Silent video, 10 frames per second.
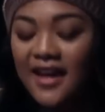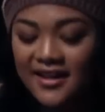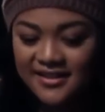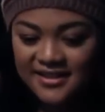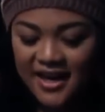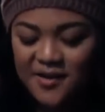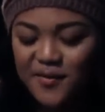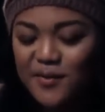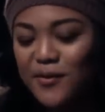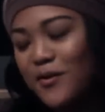Yes,
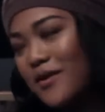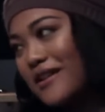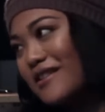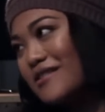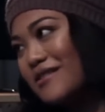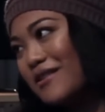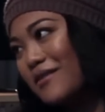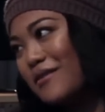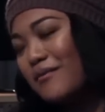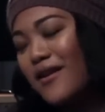I'm currently in the
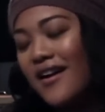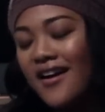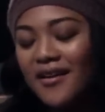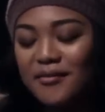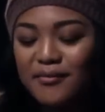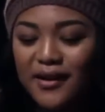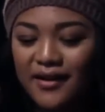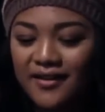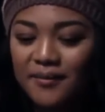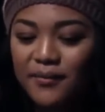studio with my
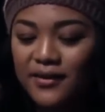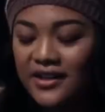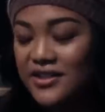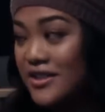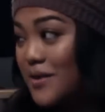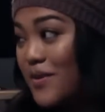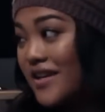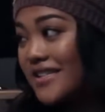my production team, The